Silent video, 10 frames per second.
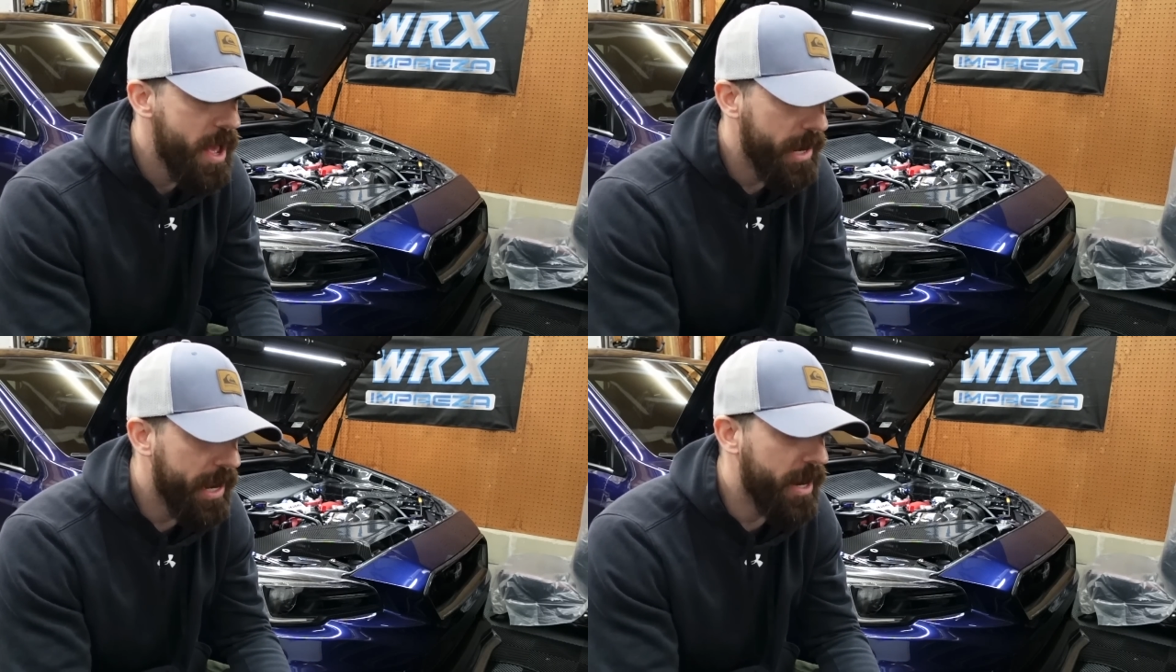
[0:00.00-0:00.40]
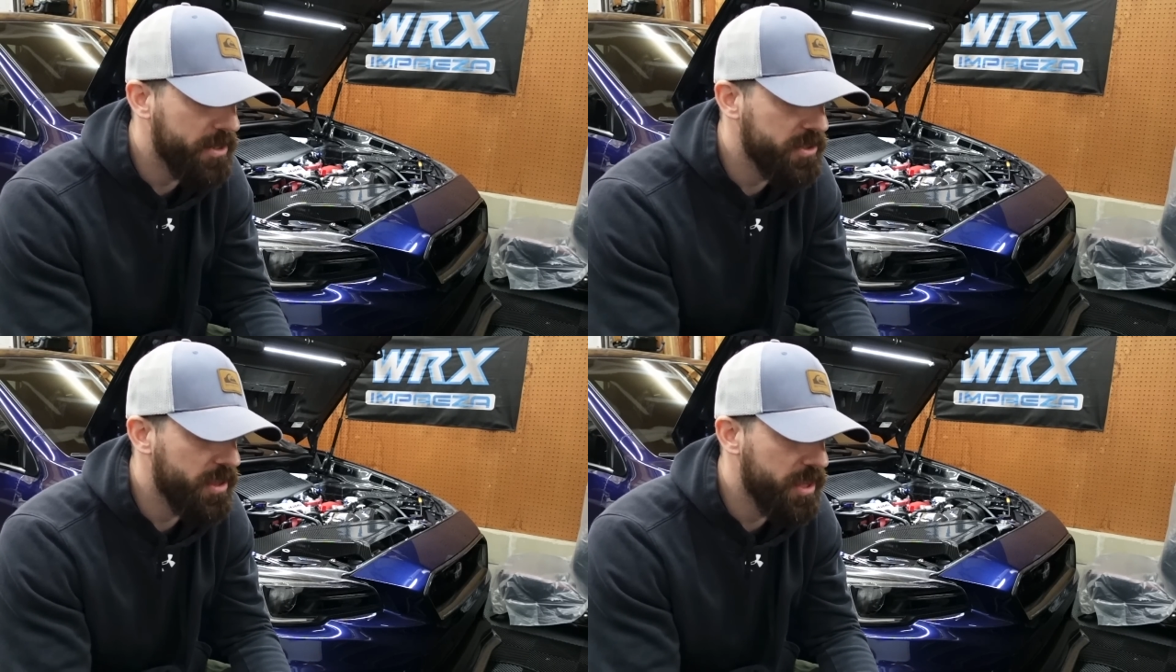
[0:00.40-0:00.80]
And I
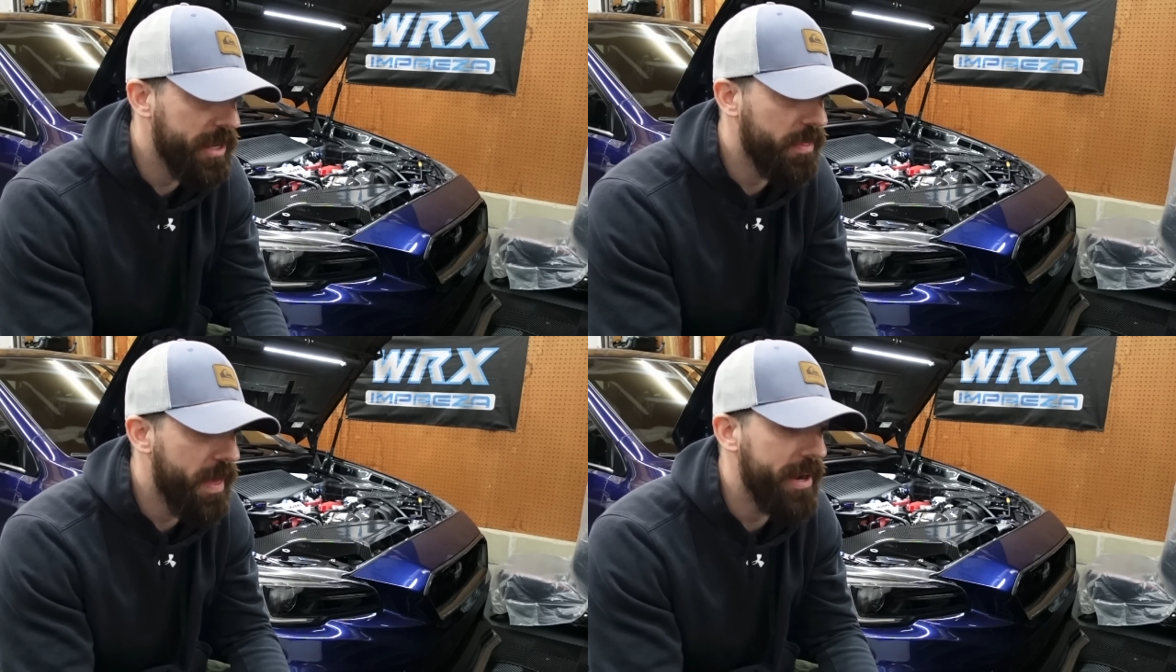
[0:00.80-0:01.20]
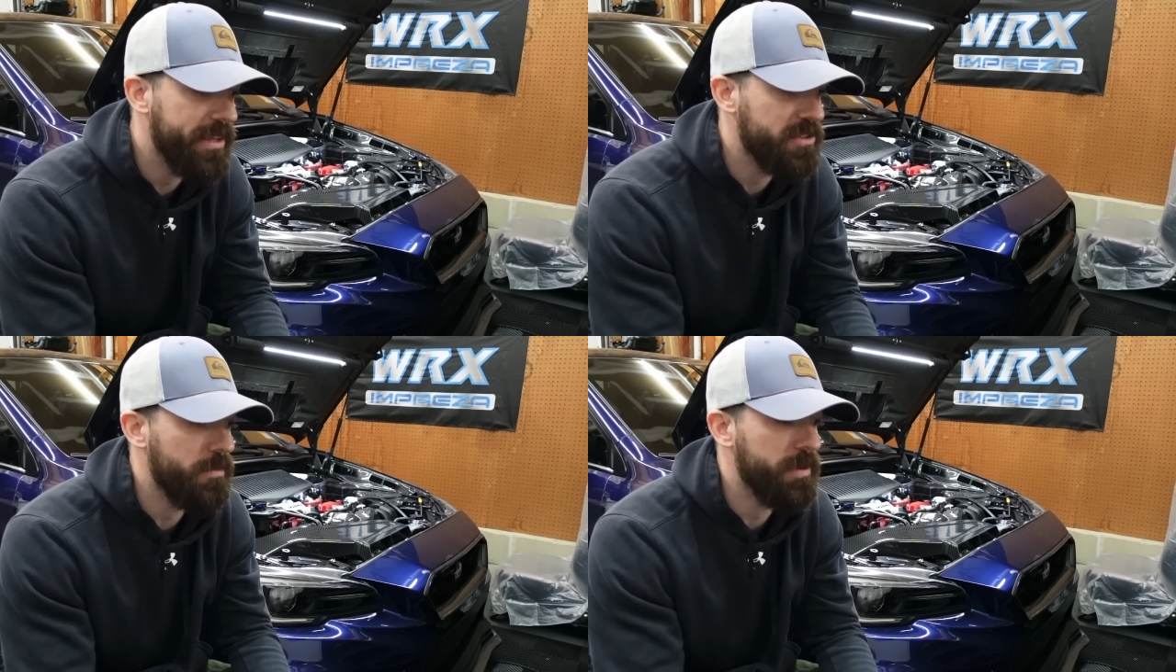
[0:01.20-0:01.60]
honestly think that
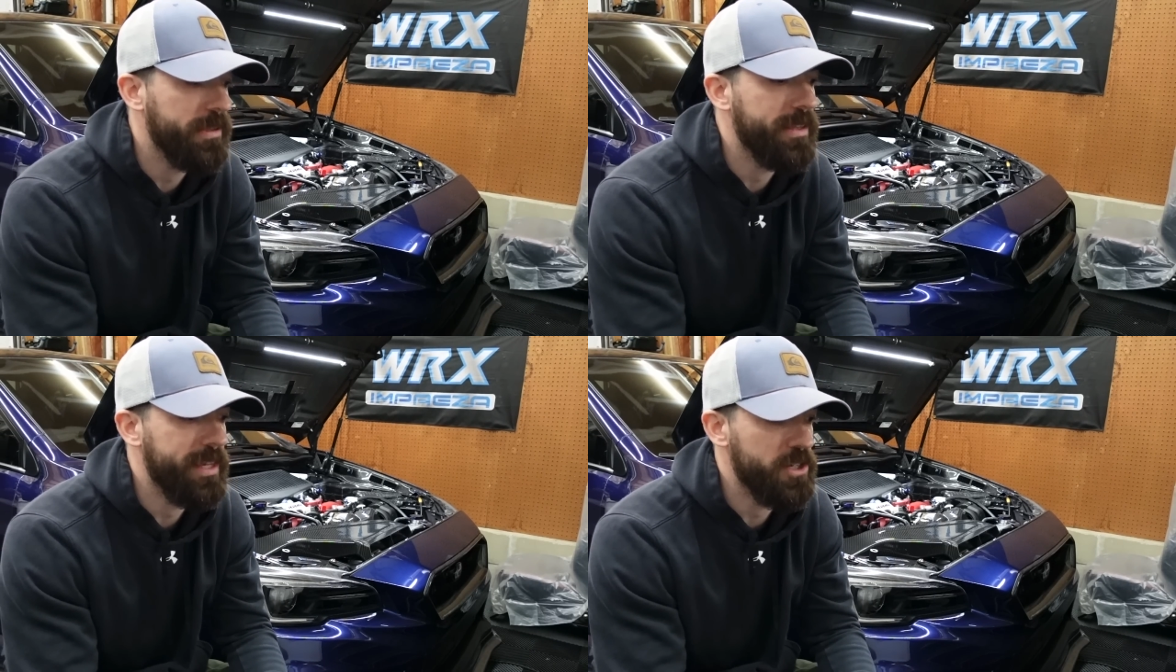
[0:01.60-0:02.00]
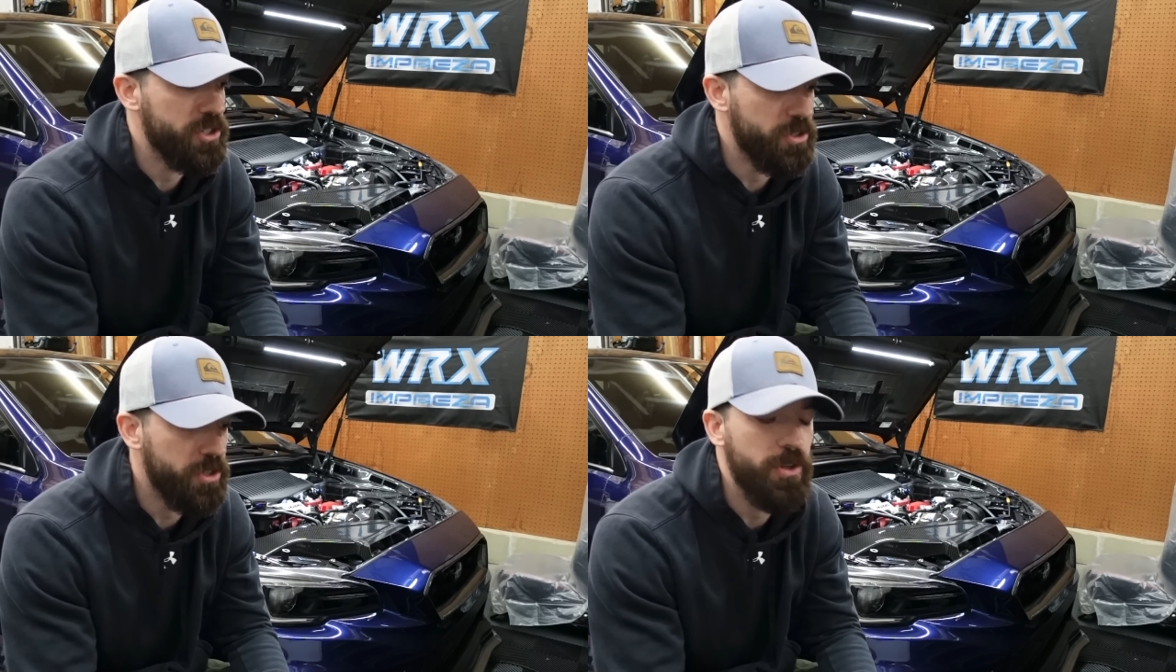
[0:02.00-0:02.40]
is something that they
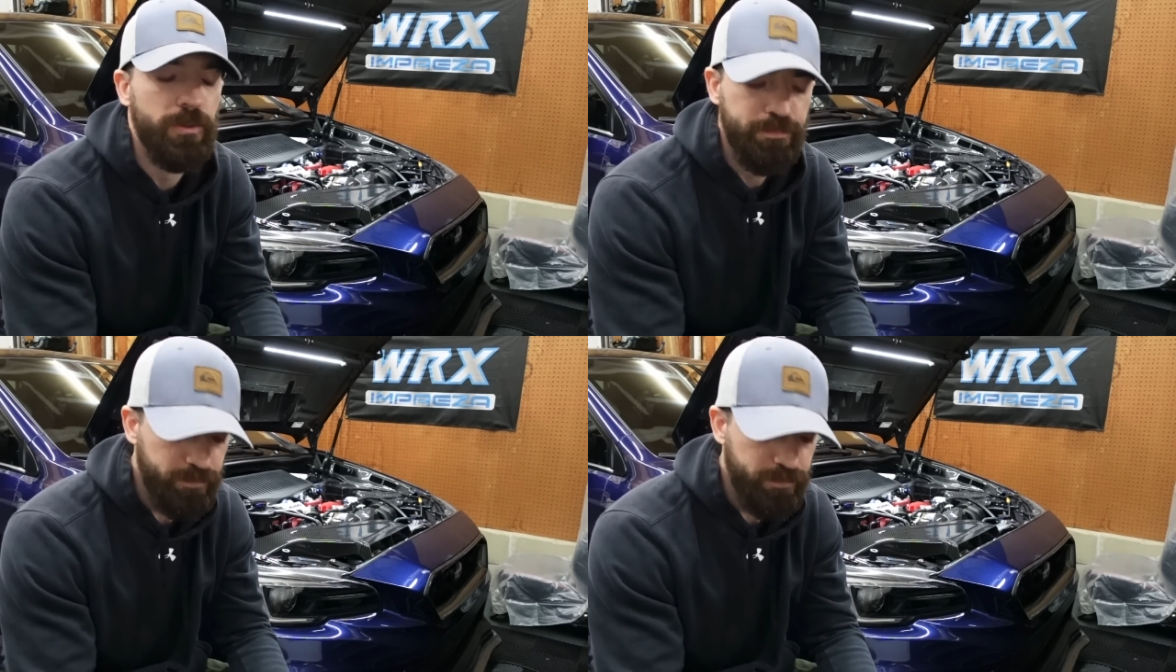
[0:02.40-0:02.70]
should do.